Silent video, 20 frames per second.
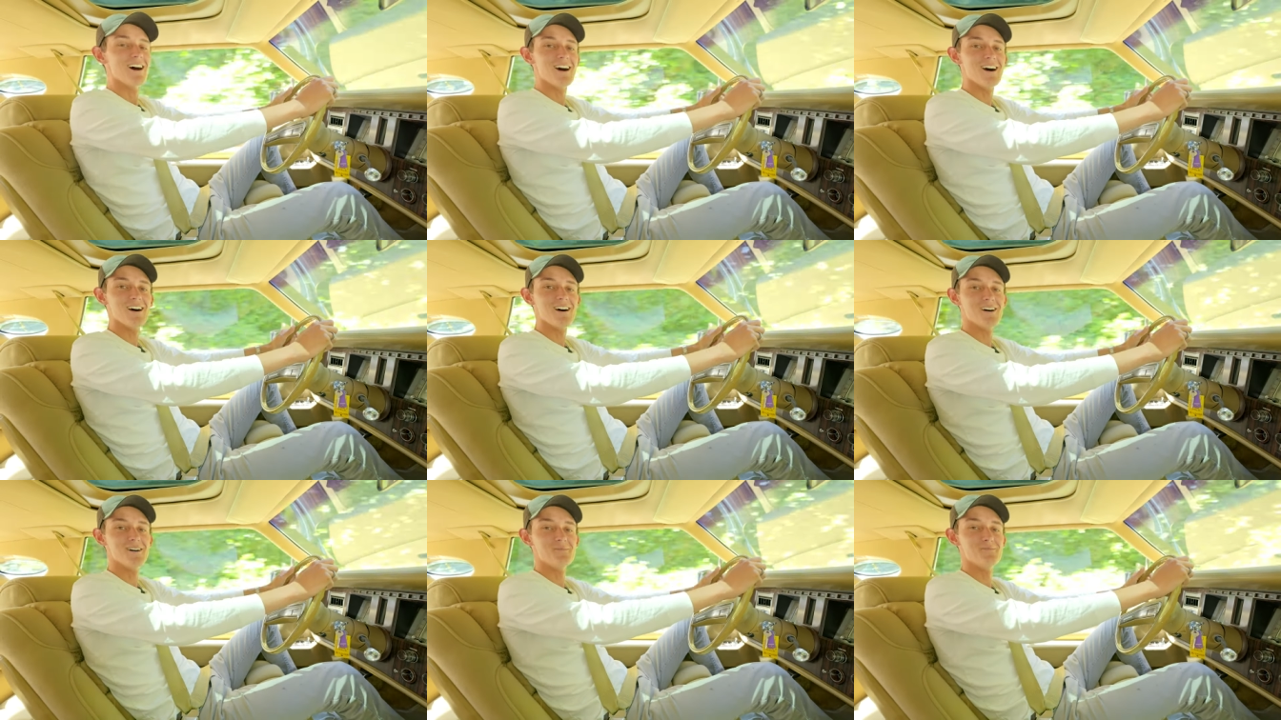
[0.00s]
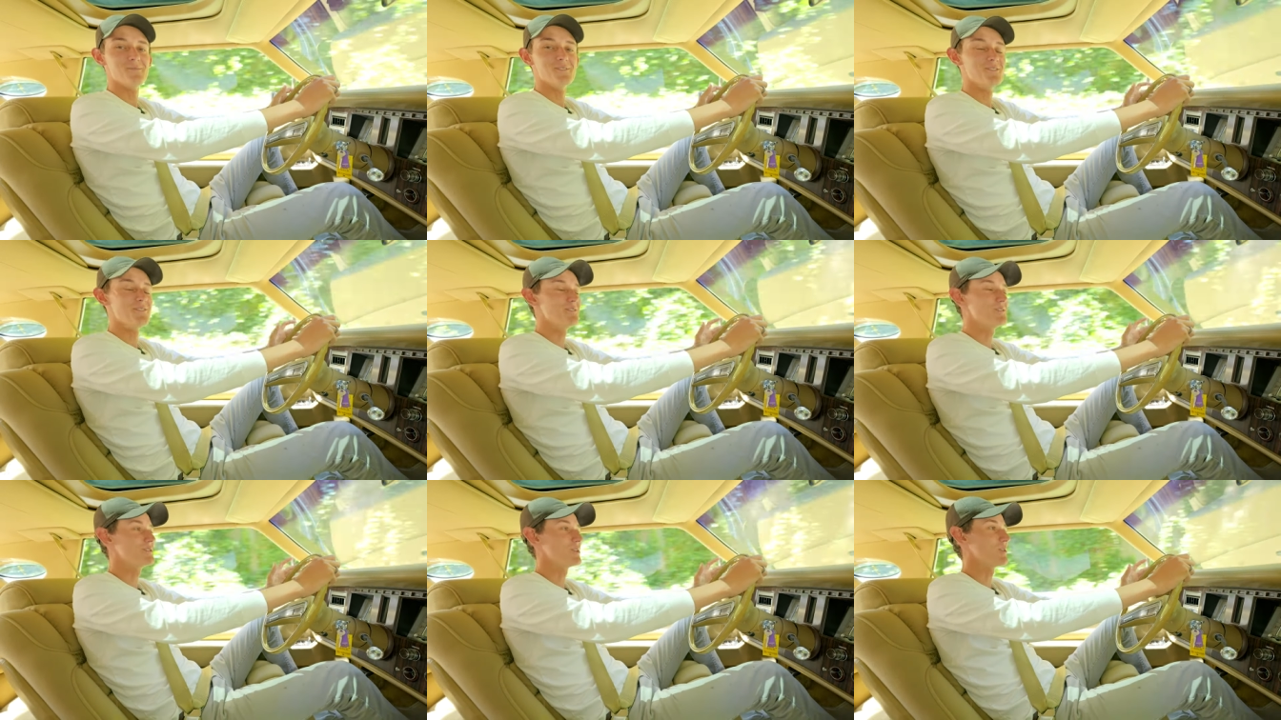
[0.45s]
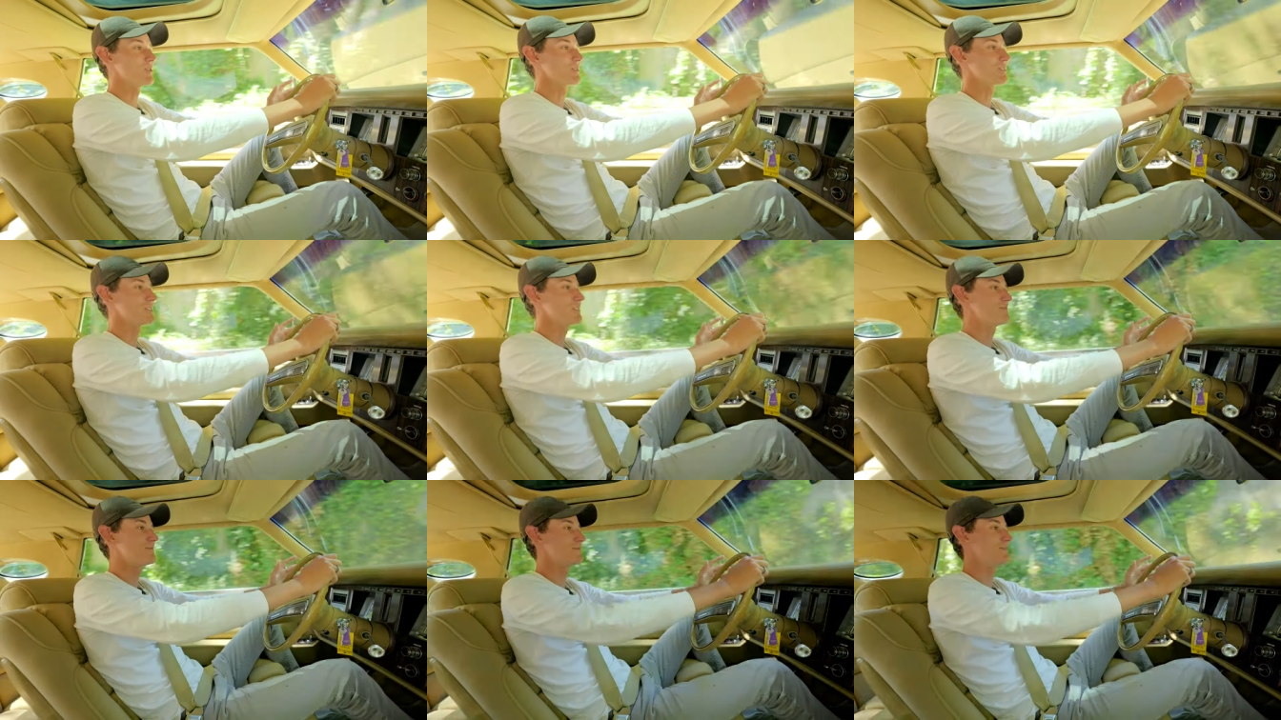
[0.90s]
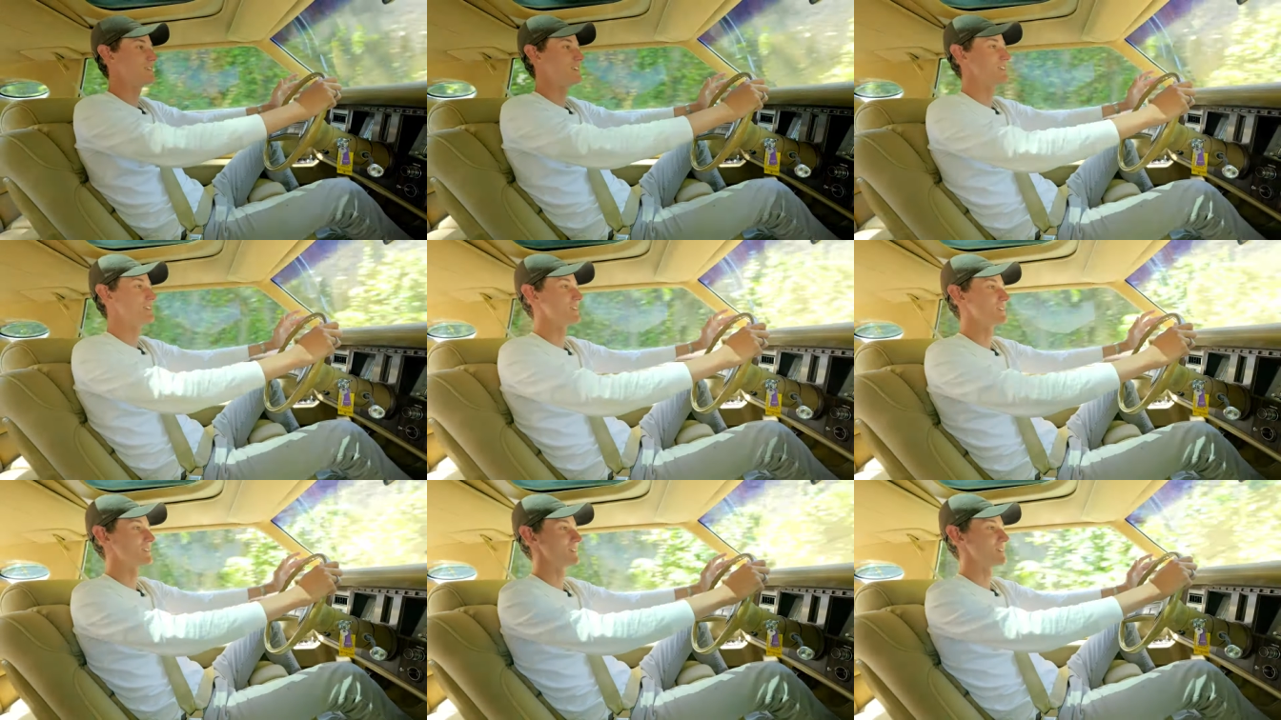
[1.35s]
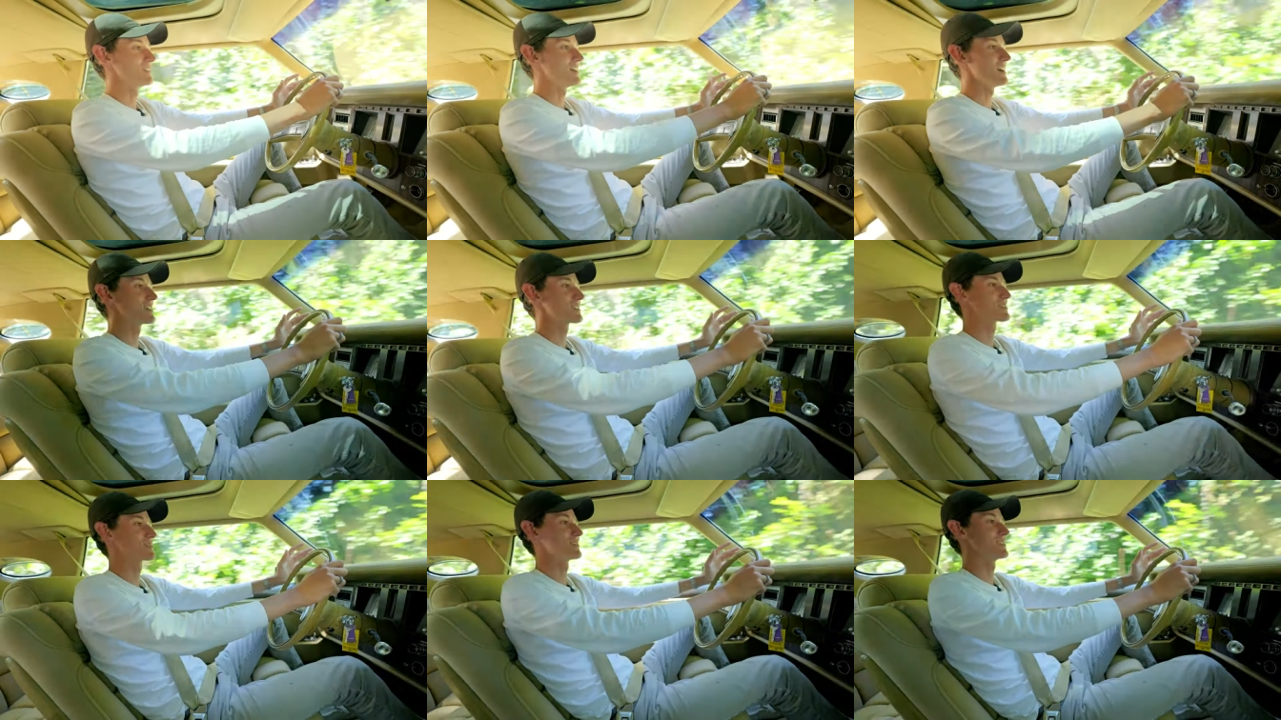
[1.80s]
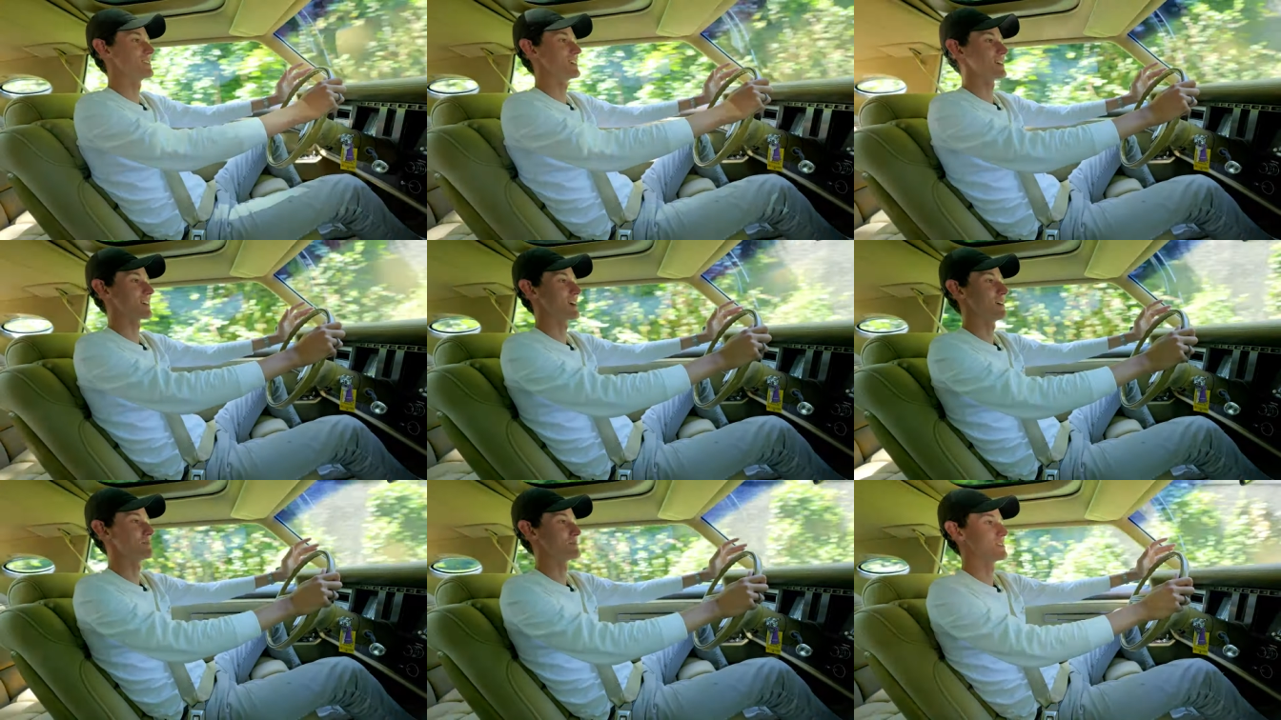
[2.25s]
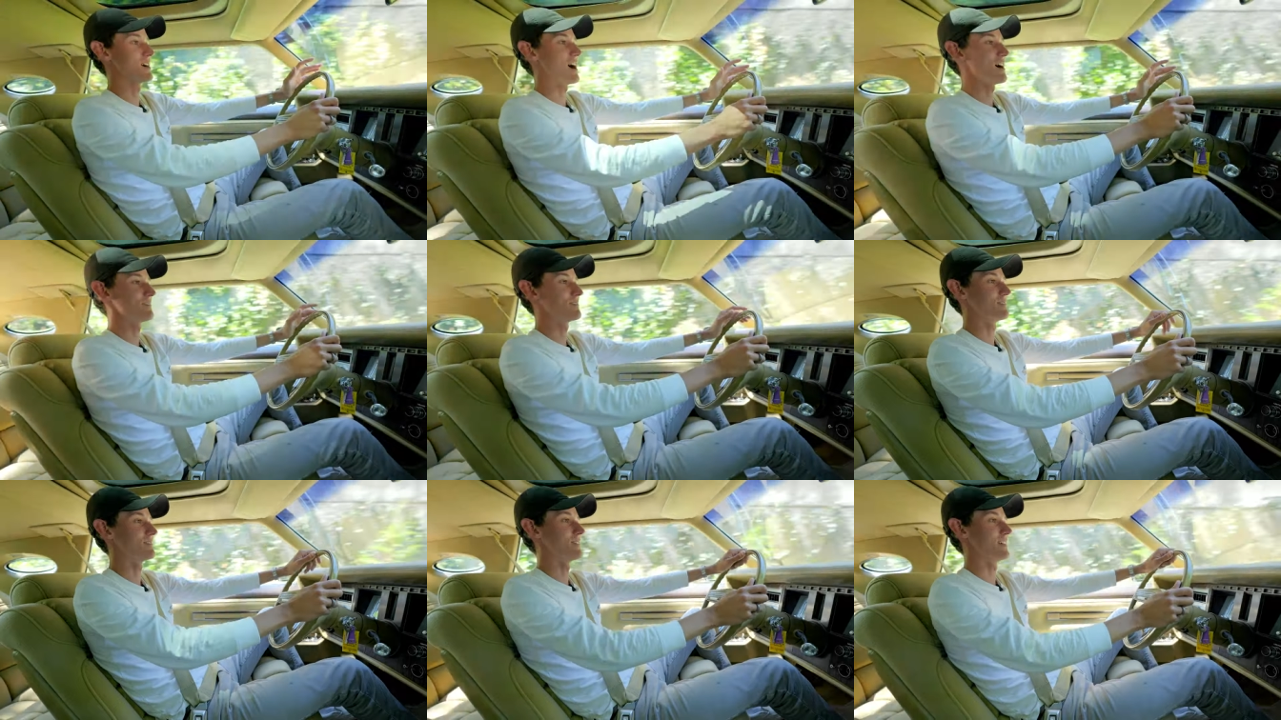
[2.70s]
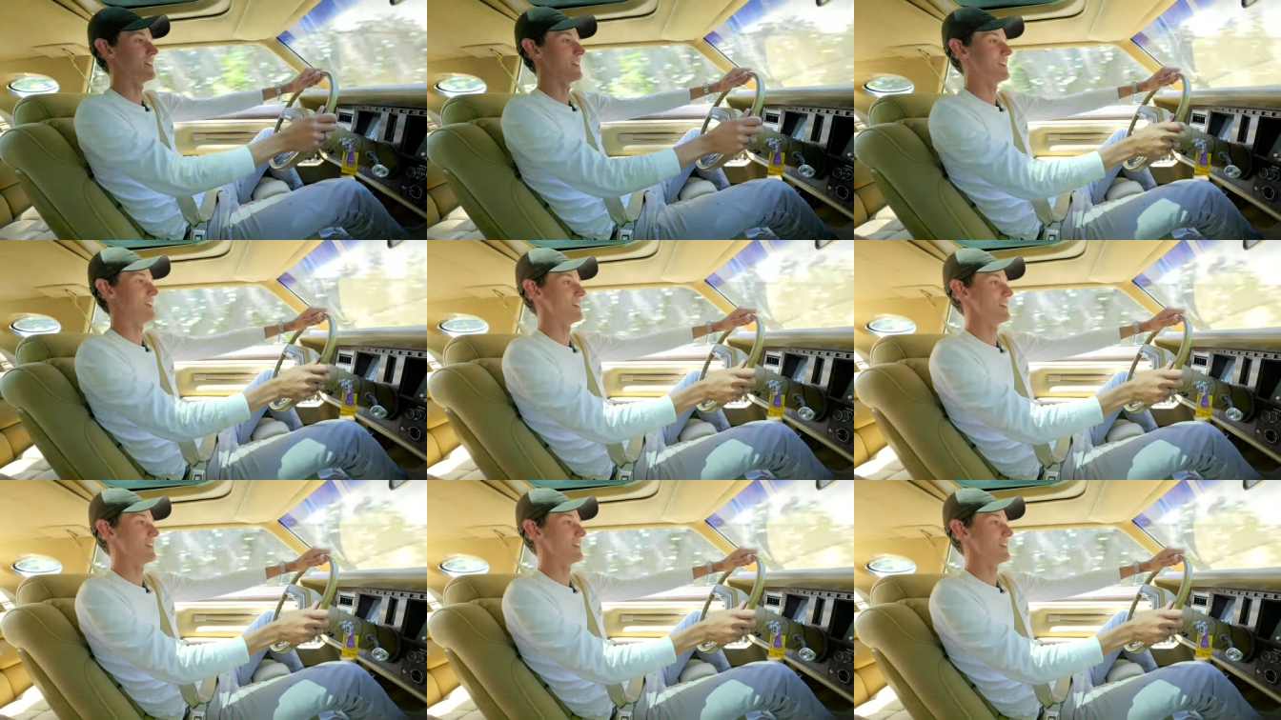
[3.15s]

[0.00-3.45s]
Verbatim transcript: Um, you totally feel the luxury that comes off of it,